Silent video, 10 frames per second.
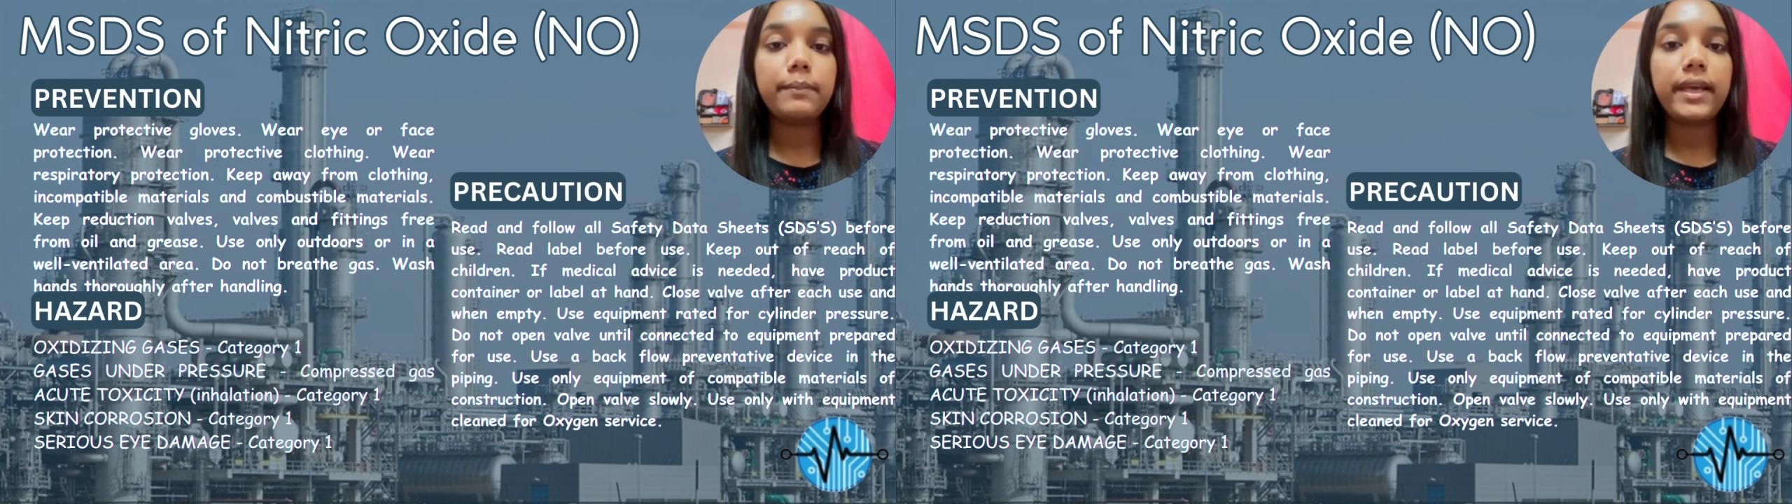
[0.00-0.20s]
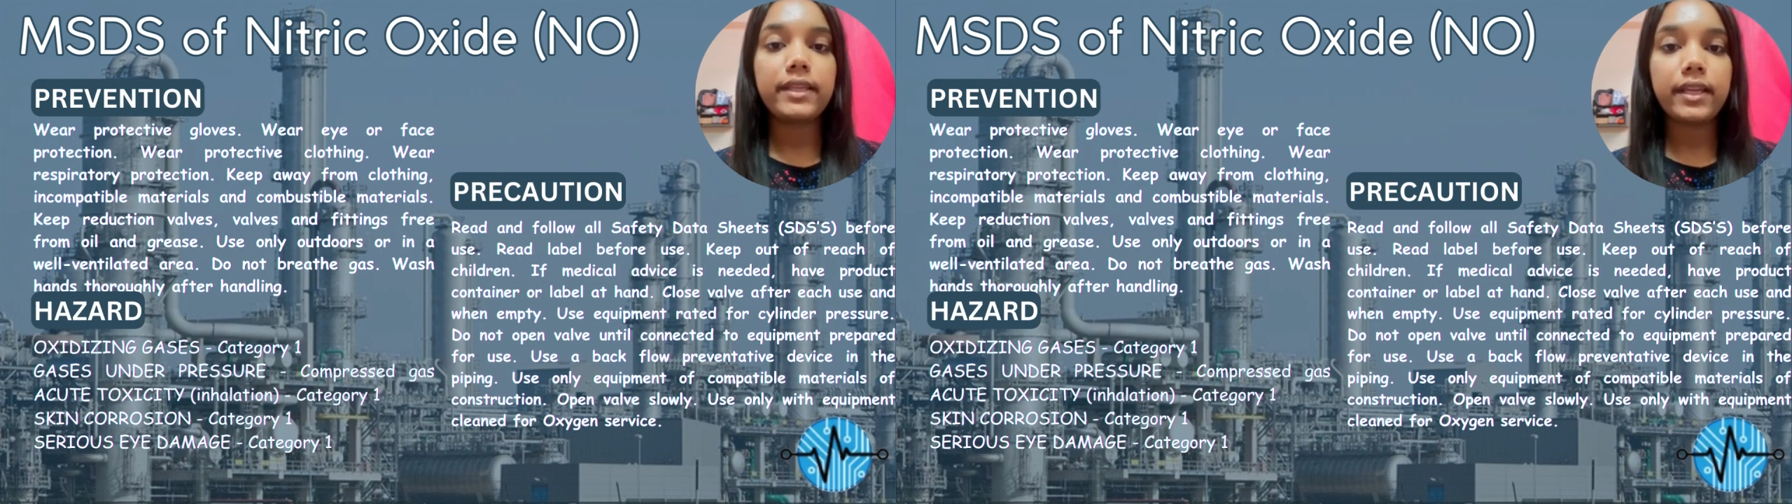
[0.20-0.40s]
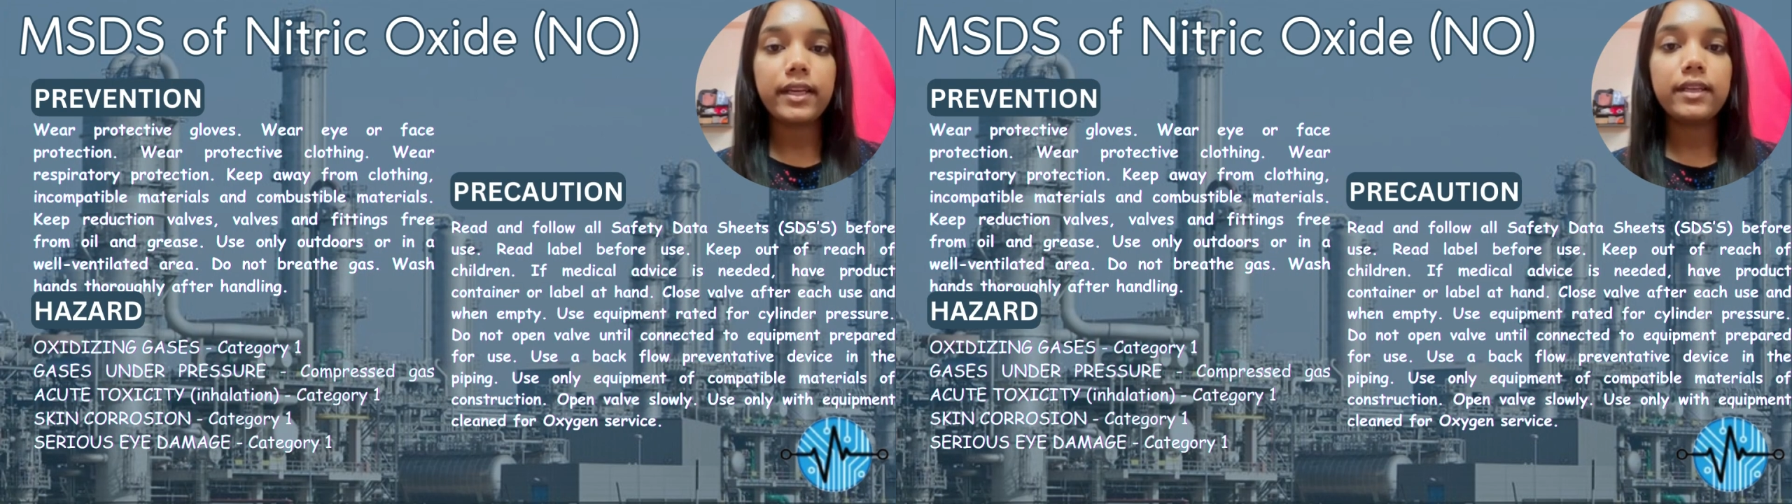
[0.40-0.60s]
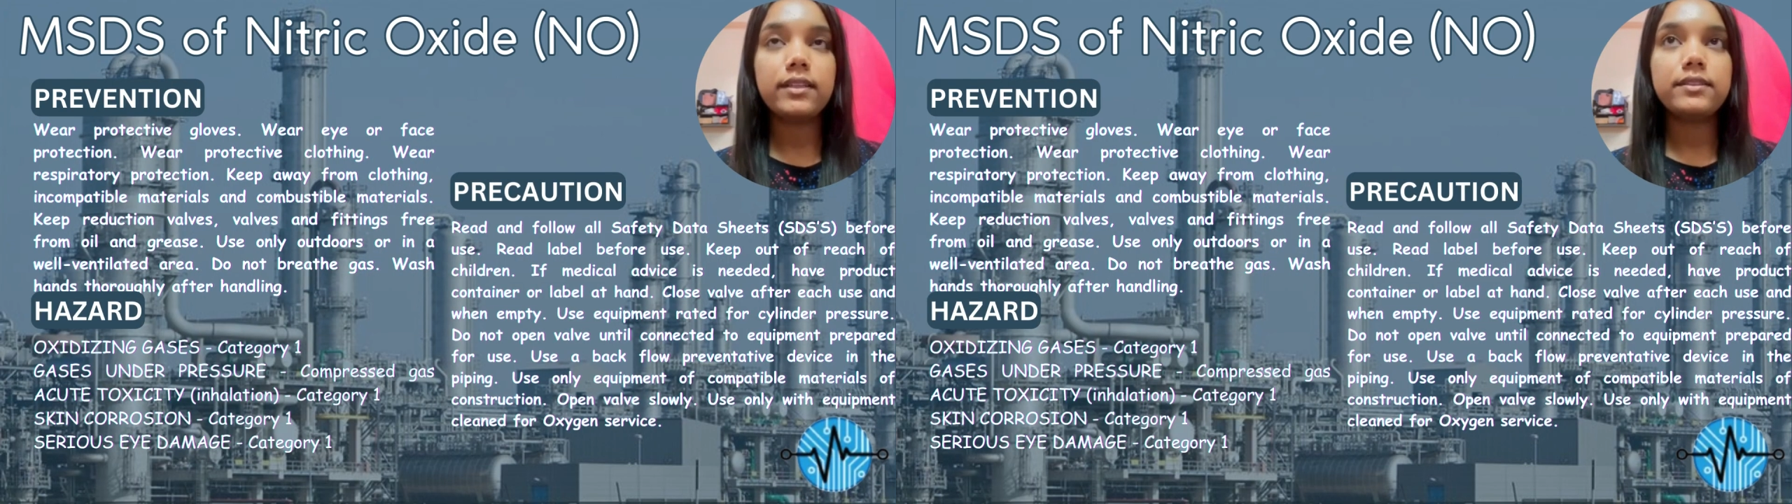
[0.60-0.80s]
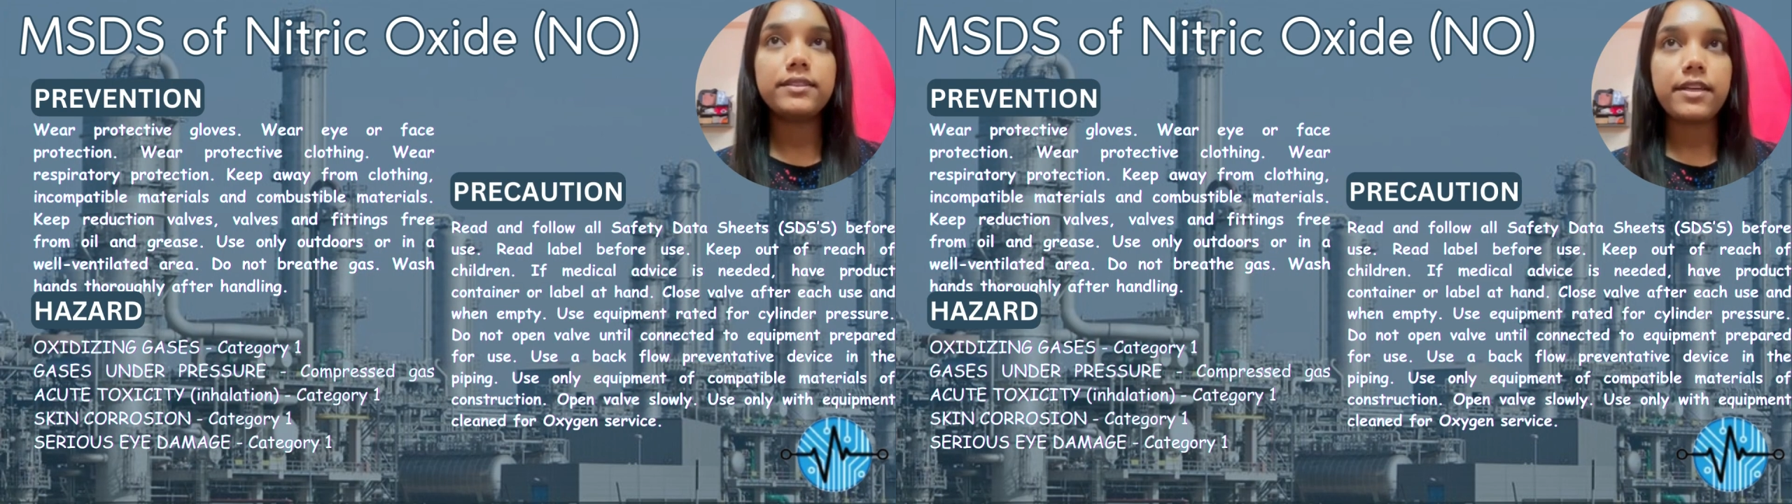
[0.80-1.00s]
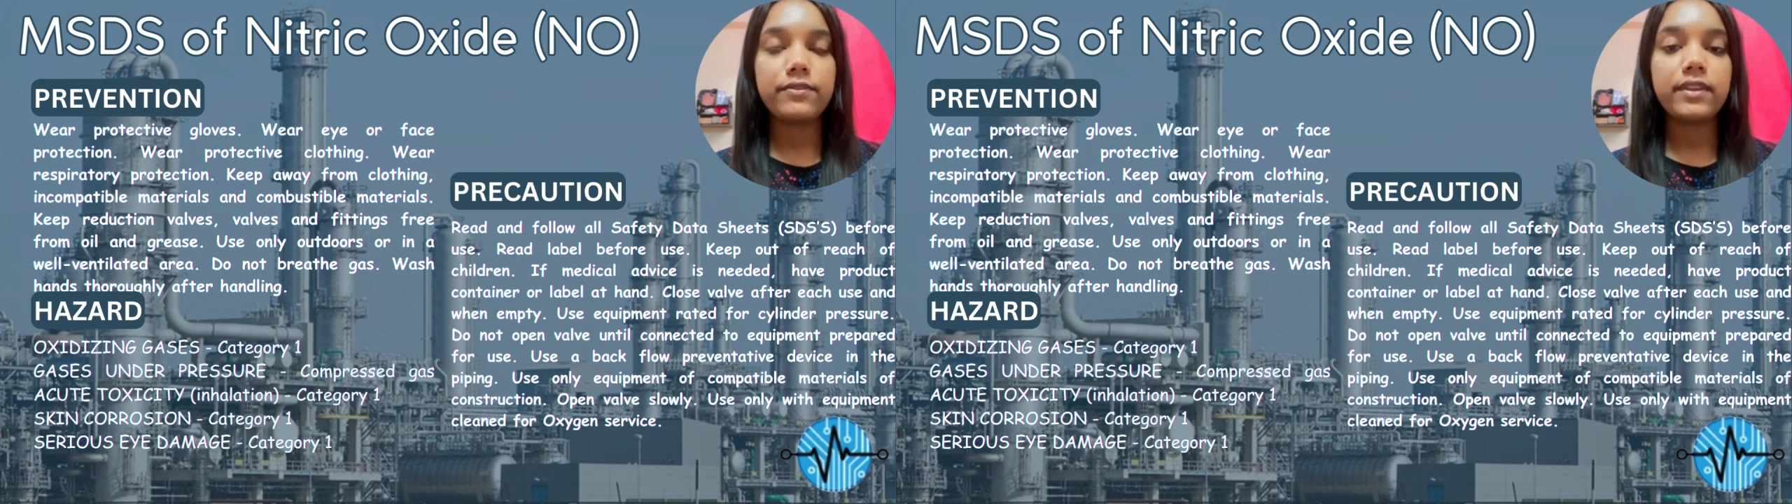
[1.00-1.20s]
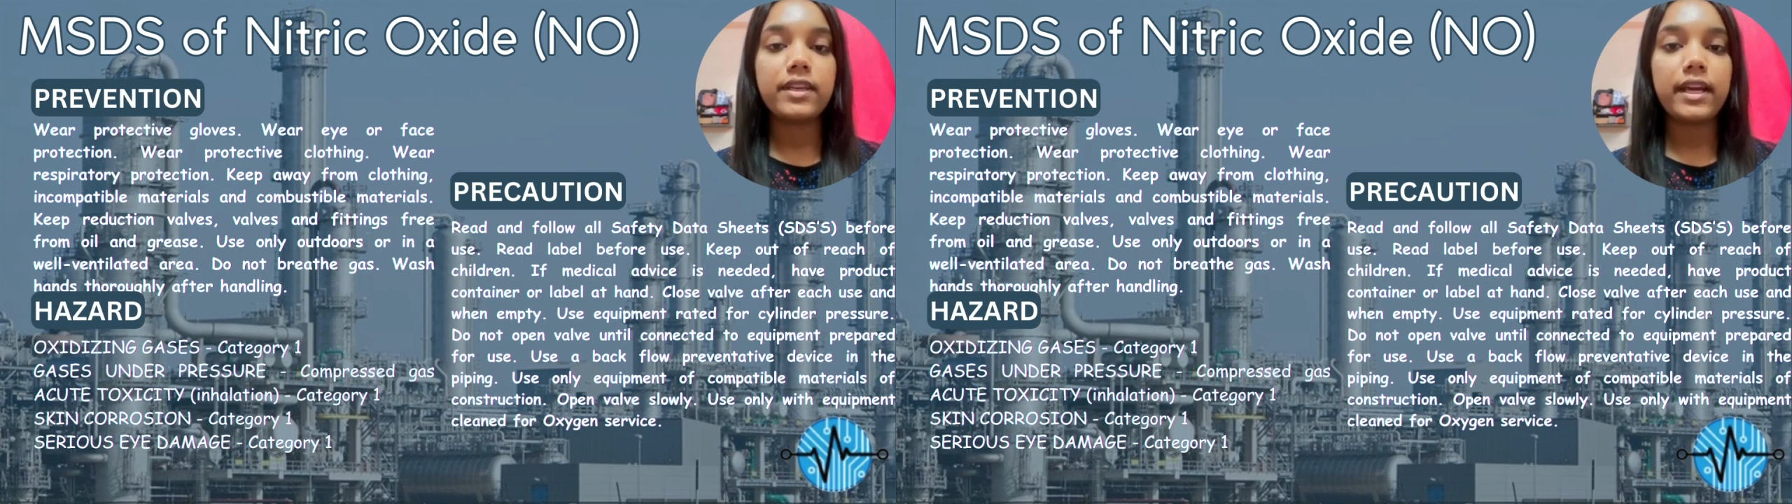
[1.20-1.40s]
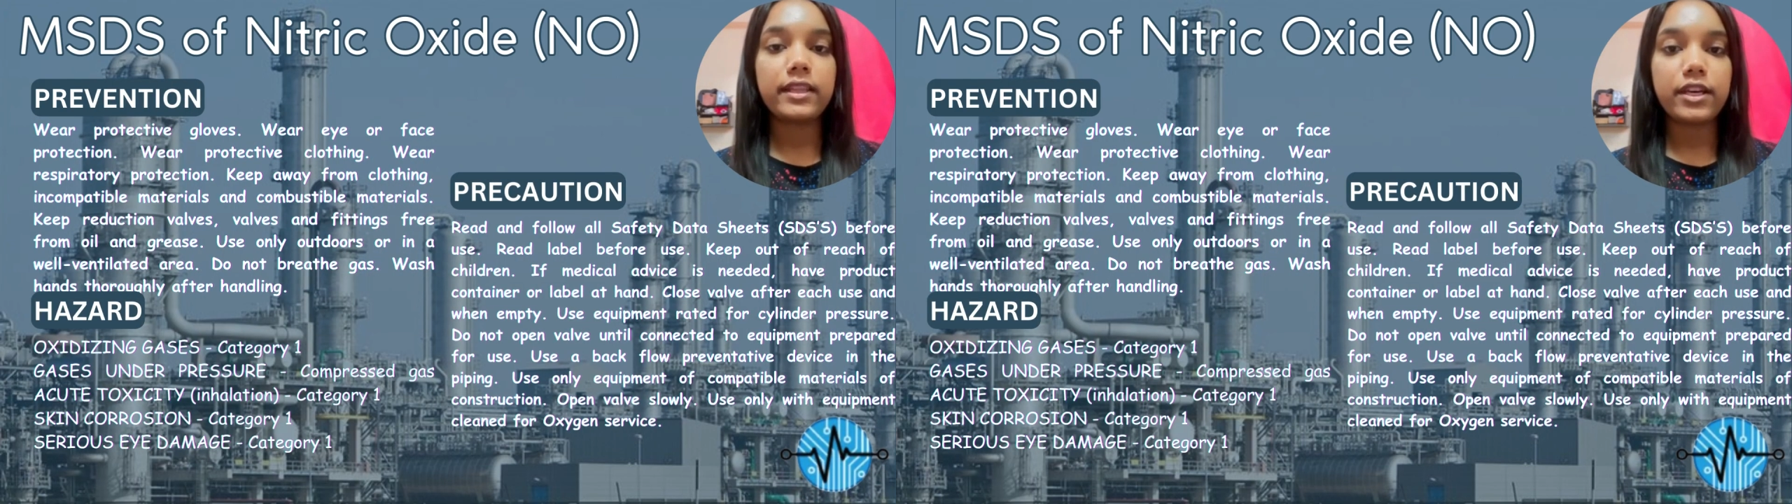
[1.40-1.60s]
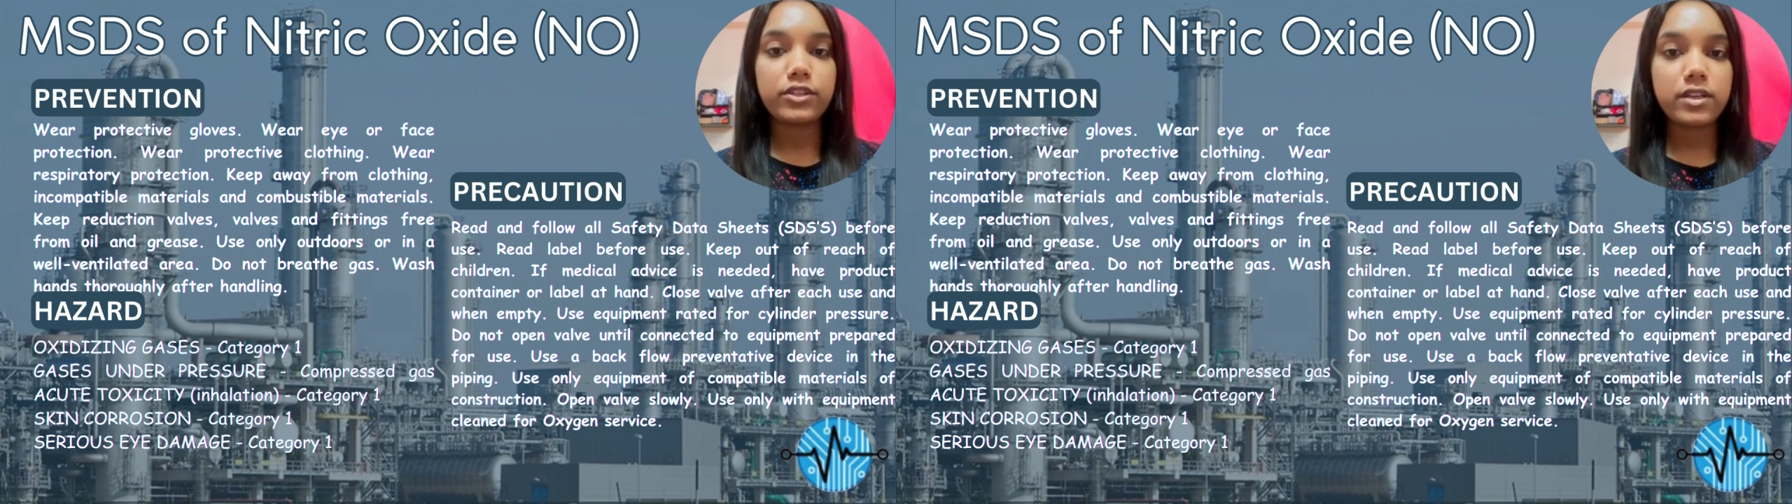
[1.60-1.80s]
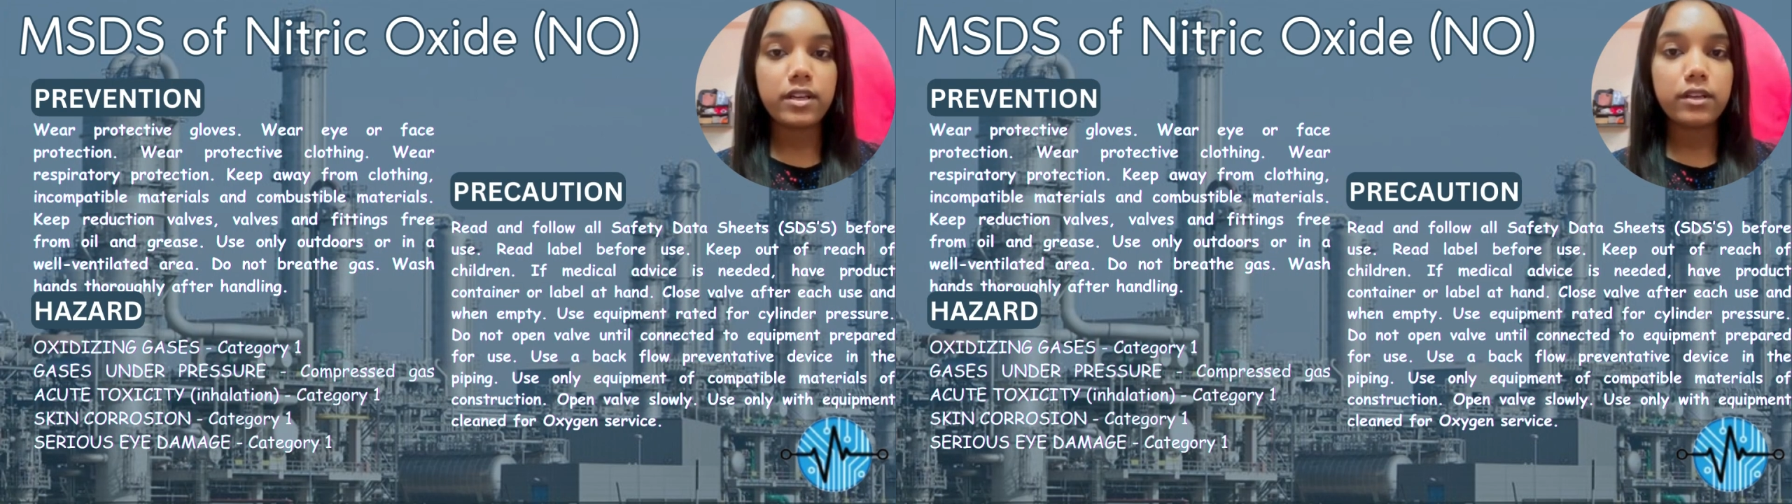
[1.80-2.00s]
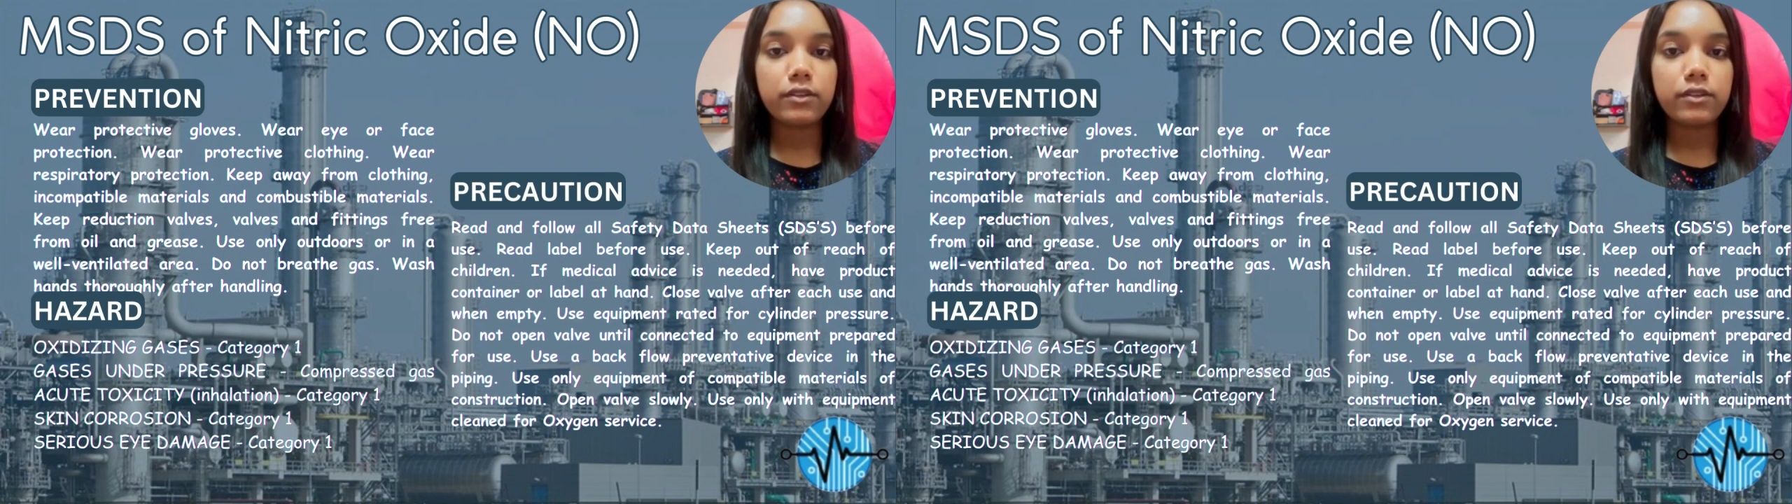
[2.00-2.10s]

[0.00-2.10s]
material safety data sheet